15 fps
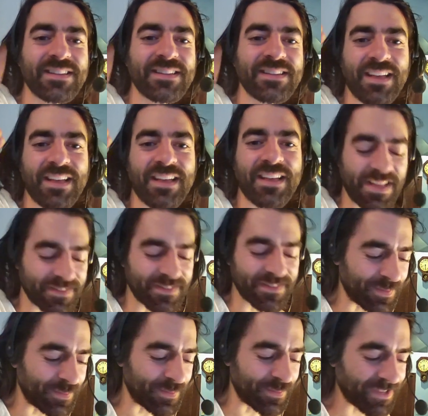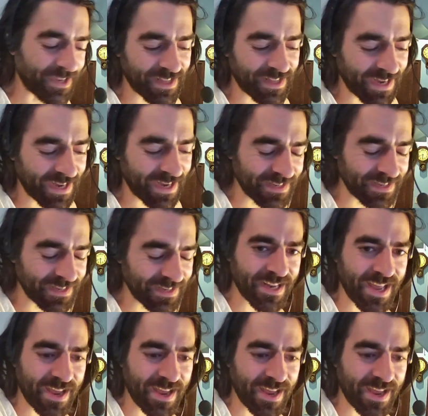and not sleep all day like I did today.